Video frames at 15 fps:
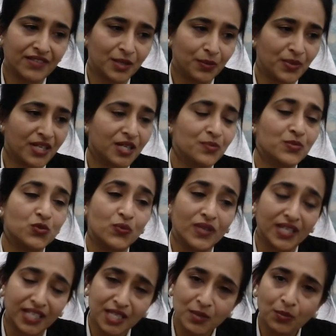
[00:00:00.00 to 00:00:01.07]
it becomes
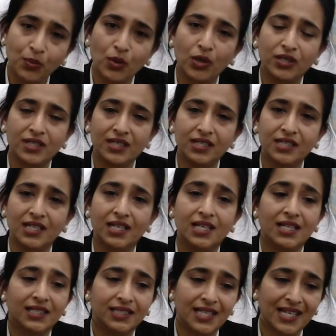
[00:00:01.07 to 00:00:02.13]
very important
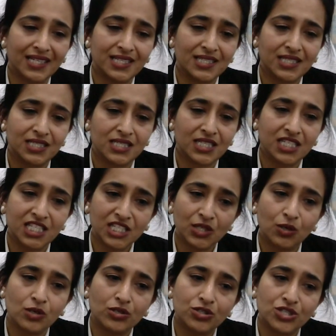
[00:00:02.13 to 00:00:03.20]
that he
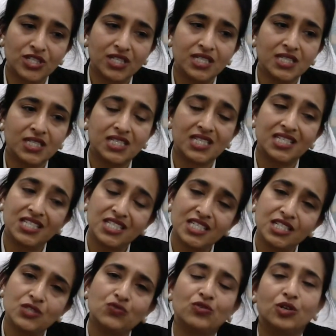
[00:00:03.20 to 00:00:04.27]
or she
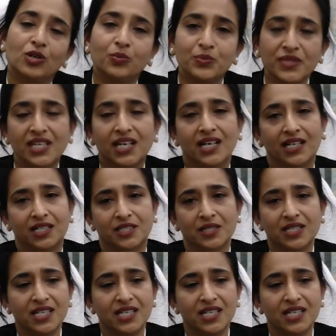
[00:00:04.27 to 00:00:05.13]
teaches from the heart.